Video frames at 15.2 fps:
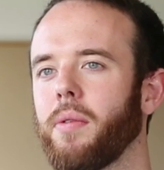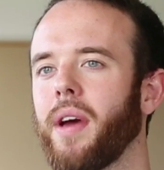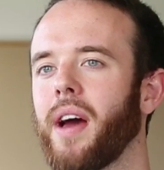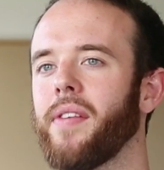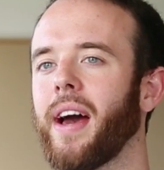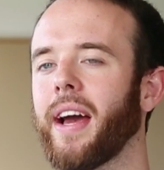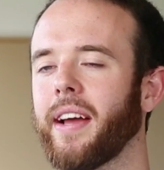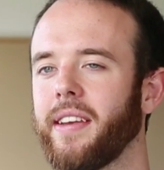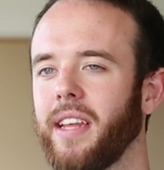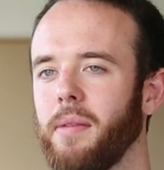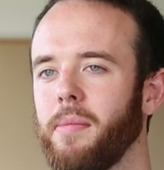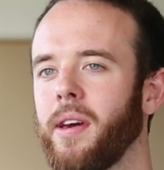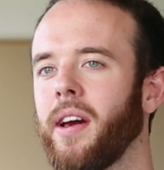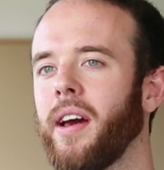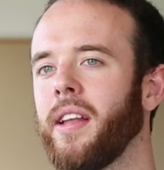so we have
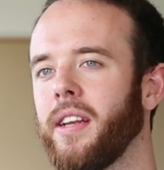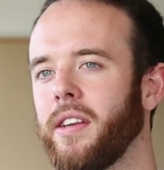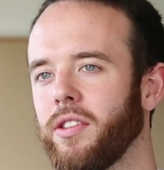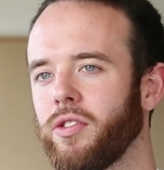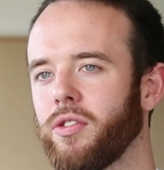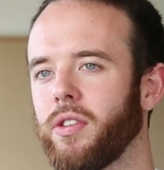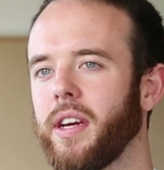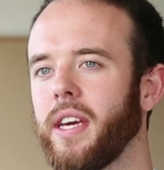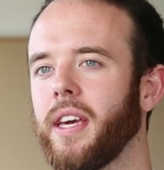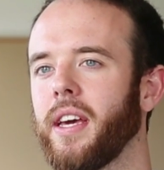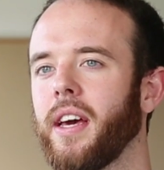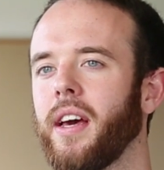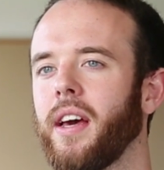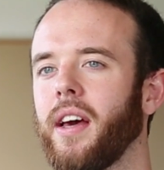academia and industry,